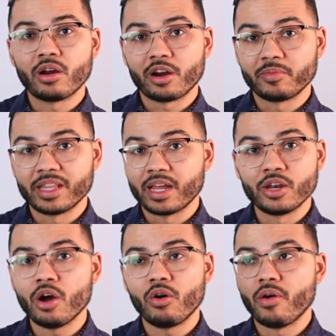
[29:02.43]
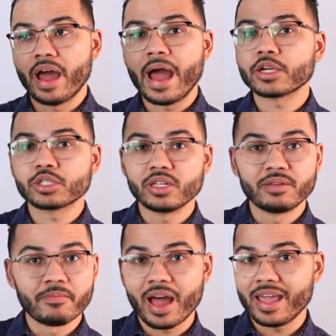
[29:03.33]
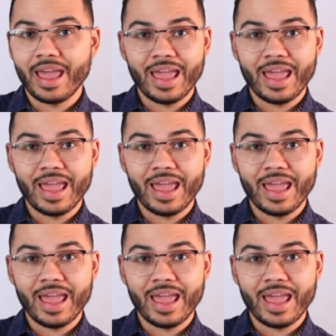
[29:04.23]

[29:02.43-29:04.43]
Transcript: good argument that no, actually, my